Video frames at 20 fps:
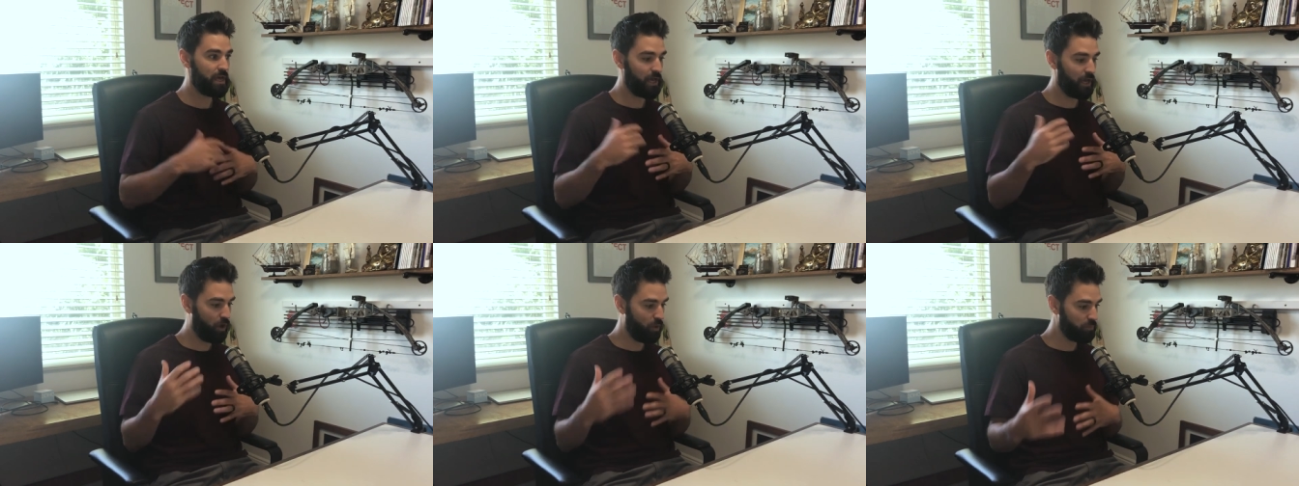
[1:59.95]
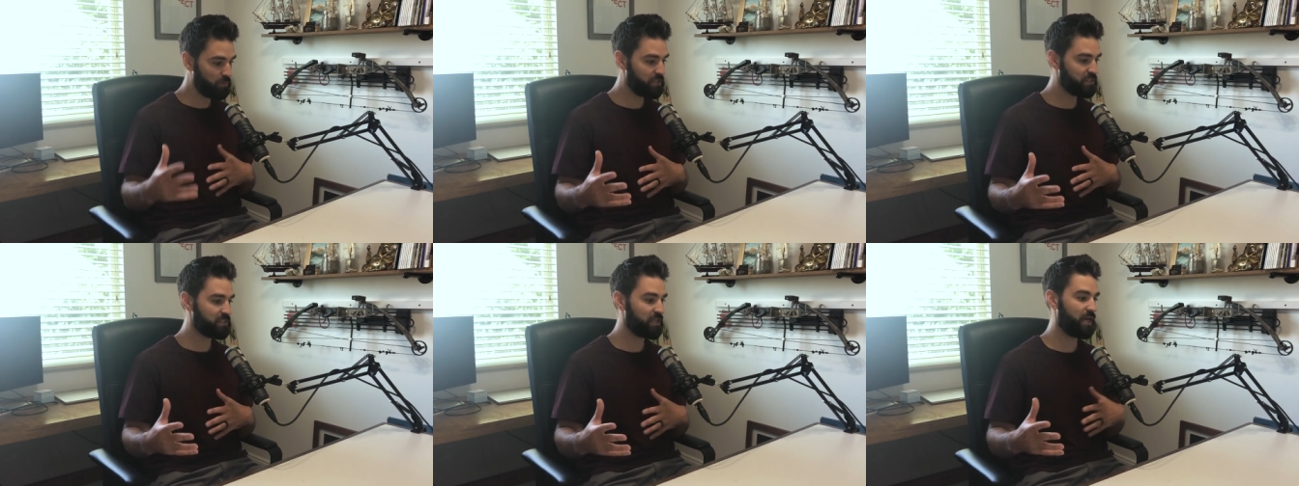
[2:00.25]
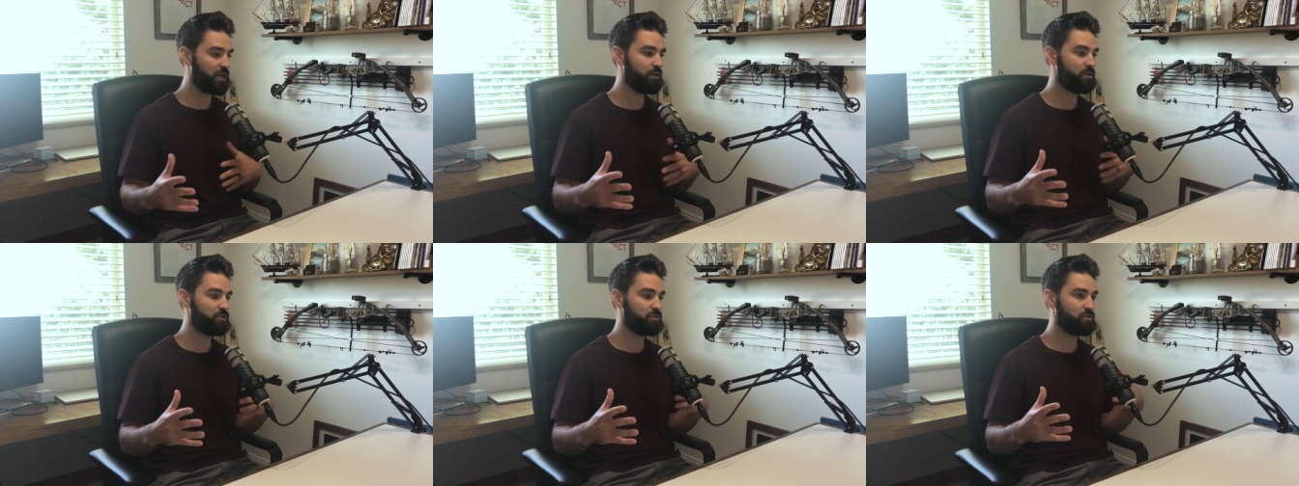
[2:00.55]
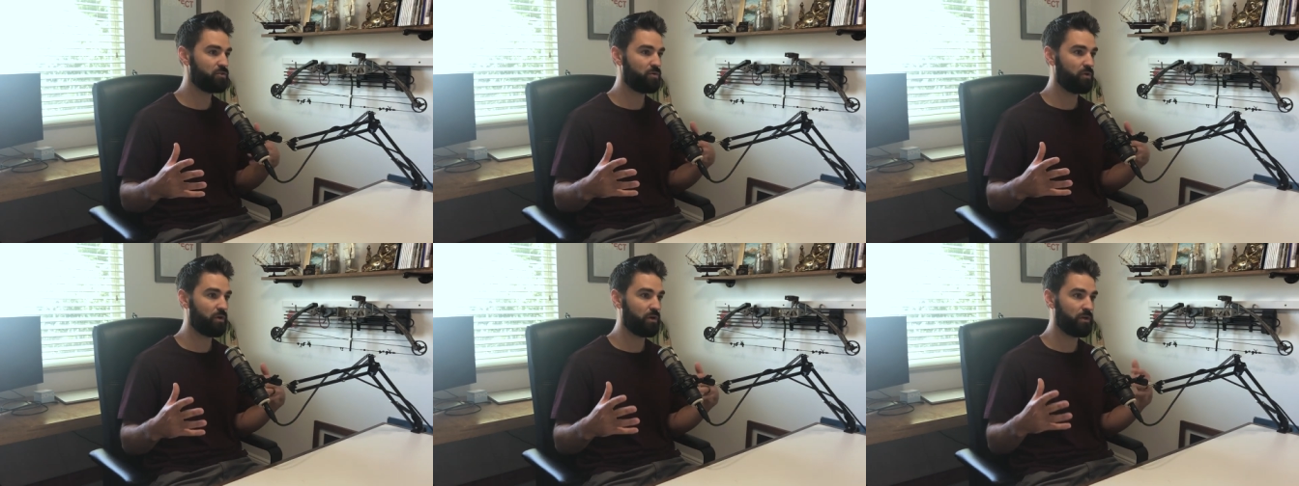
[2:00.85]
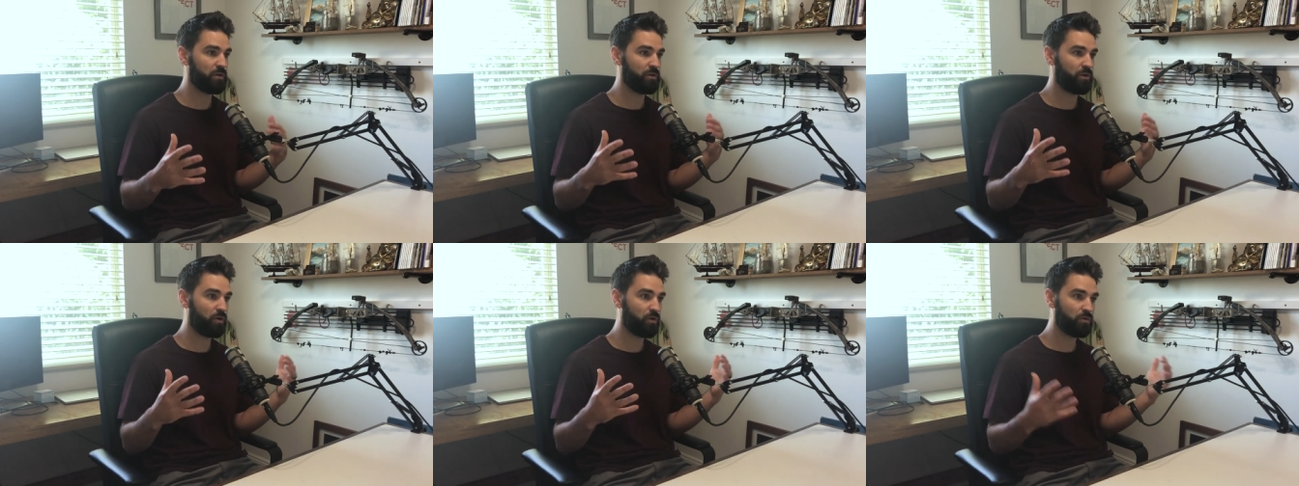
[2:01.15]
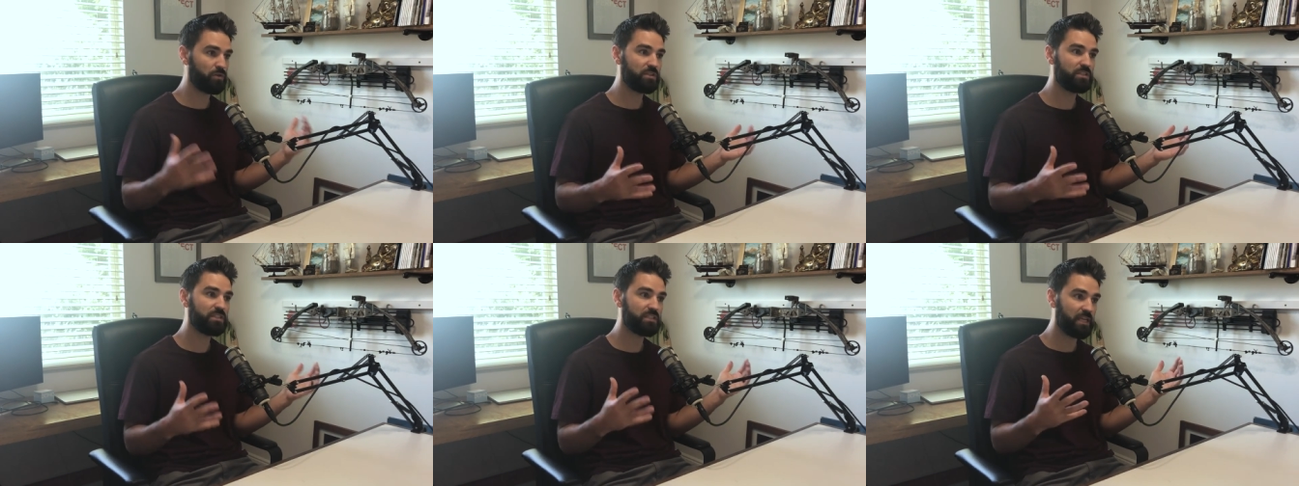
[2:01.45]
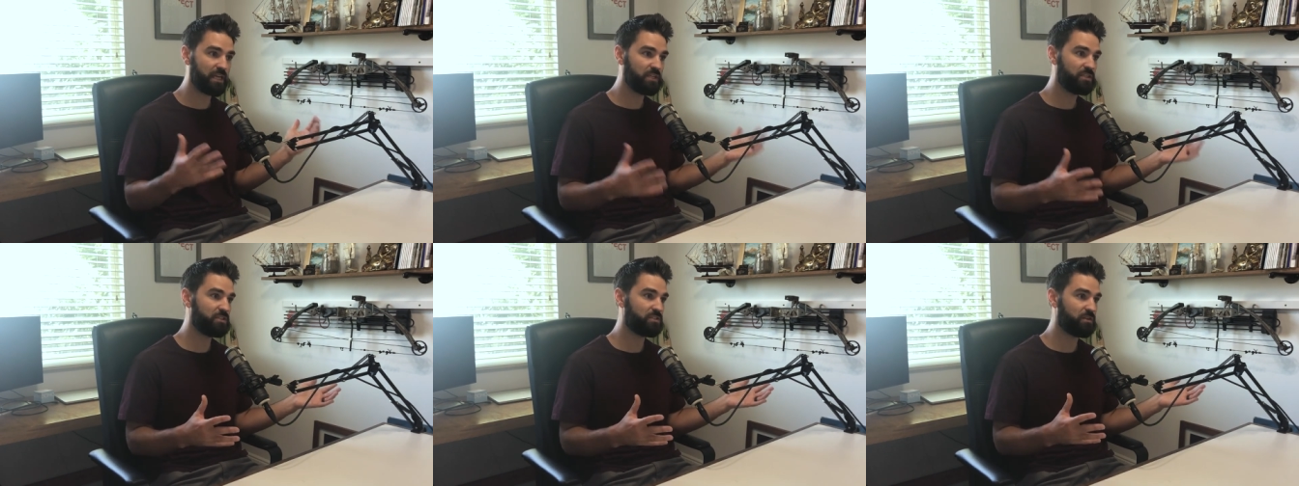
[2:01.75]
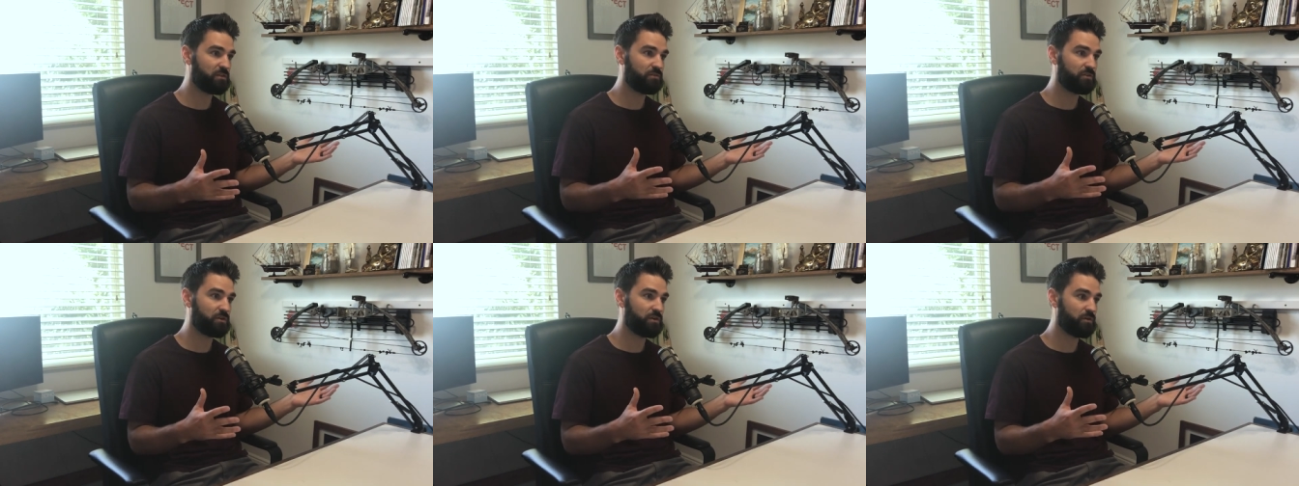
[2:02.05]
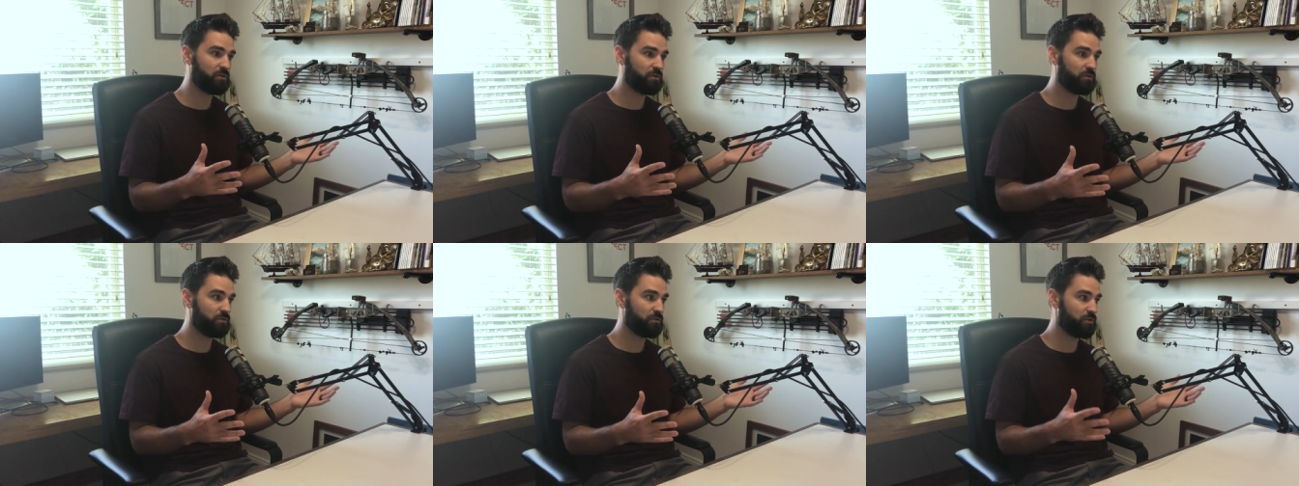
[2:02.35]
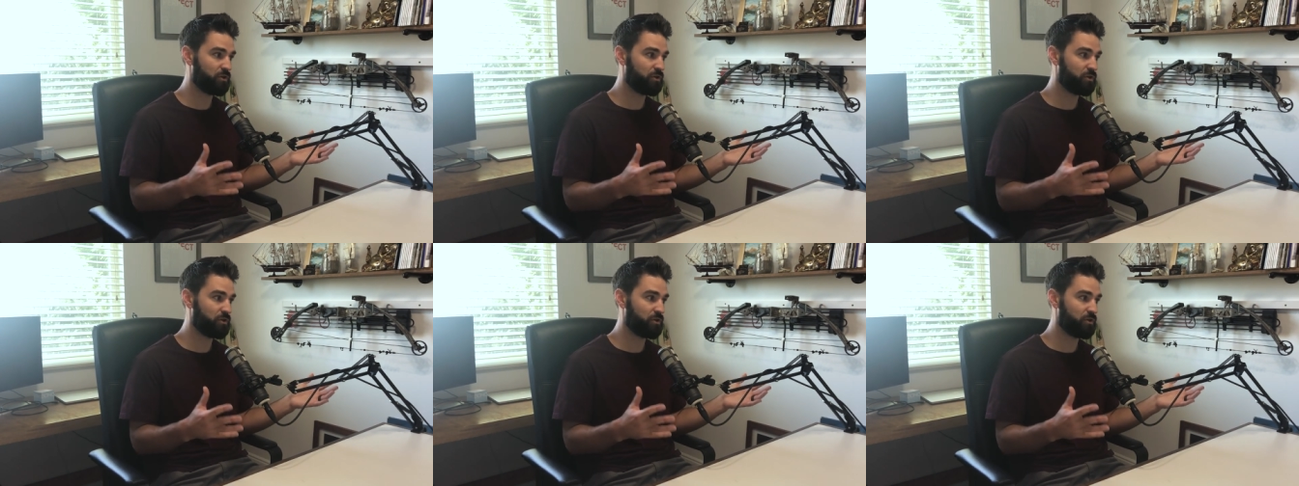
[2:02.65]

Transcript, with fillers: help designers who are in early stages of their